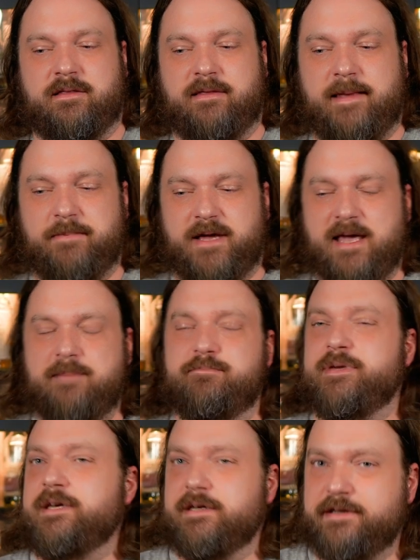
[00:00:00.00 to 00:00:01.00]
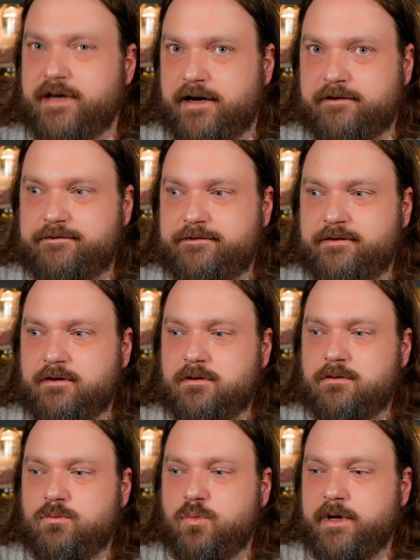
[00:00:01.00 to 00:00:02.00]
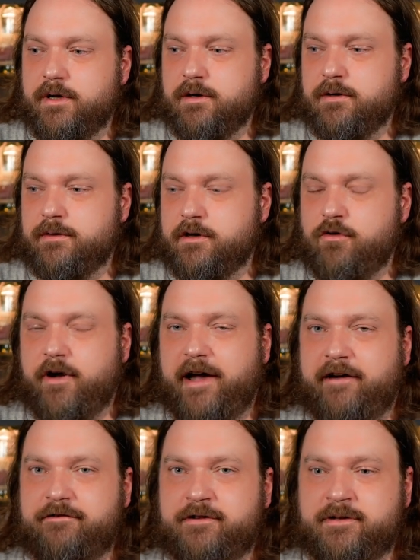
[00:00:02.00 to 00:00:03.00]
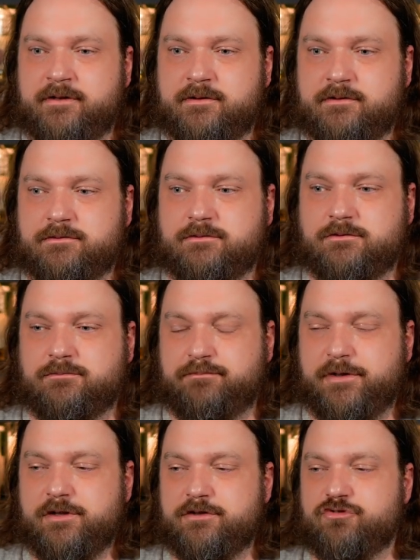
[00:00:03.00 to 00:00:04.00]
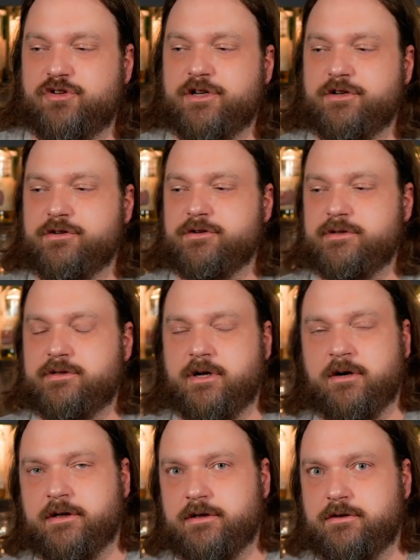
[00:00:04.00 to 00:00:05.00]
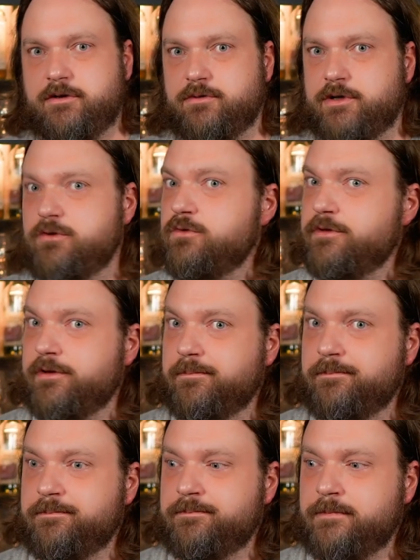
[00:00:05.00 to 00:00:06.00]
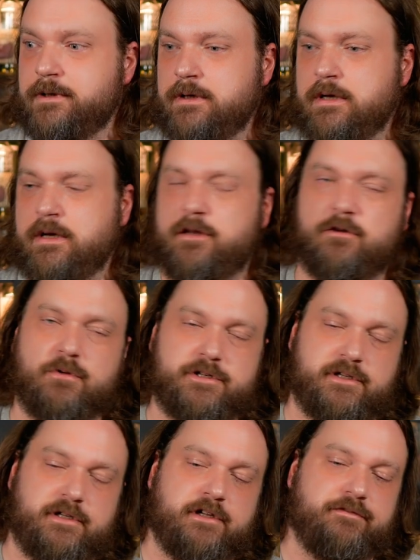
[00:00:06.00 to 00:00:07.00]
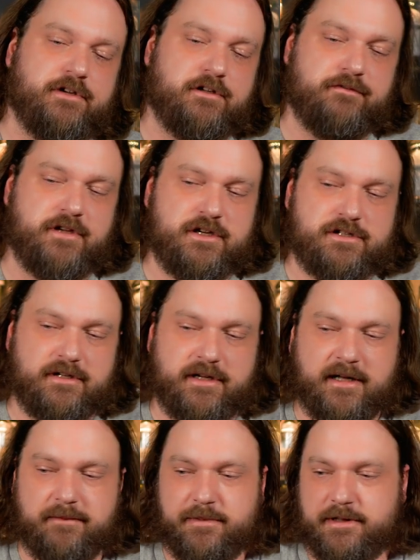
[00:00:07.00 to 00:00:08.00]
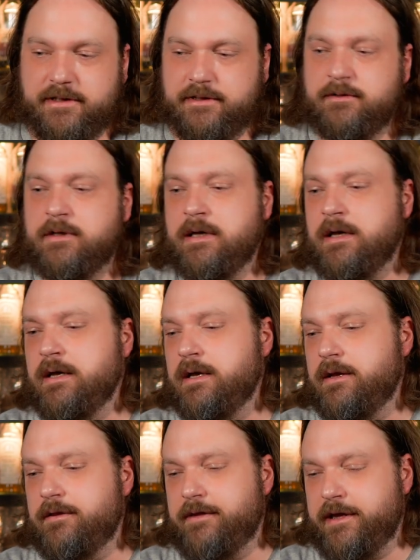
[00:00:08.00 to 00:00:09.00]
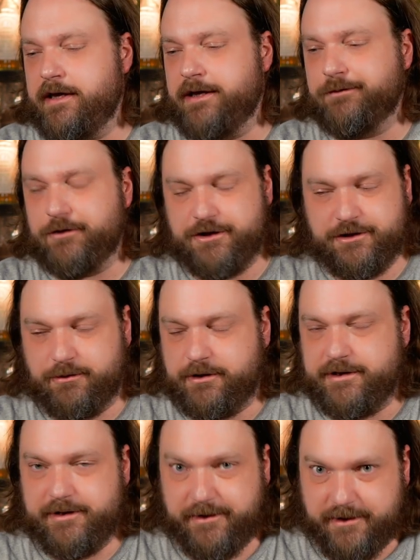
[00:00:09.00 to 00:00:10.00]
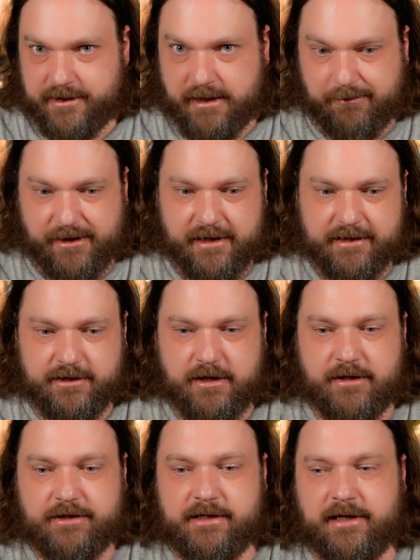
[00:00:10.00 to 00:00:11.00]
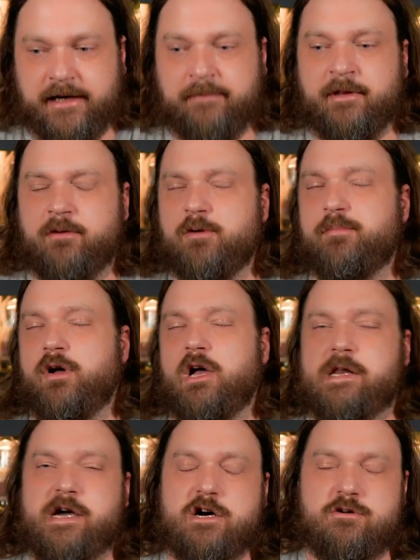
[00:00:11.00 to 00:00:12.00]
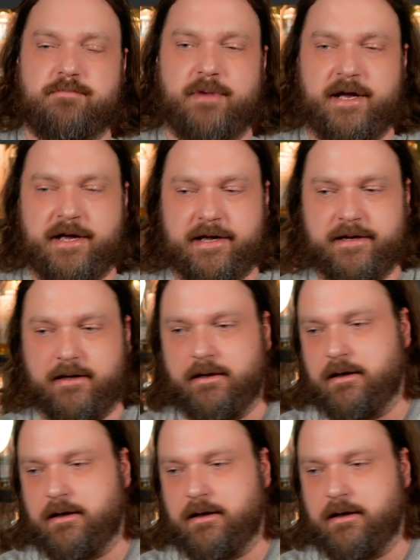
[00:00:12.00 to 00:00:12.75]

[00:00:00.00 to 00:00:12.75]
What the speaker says: they became big enough where the craft beer drinkers started to ignore them. There wasn't enough innovation happening. They were just releasing the same things all the time. They were bought out by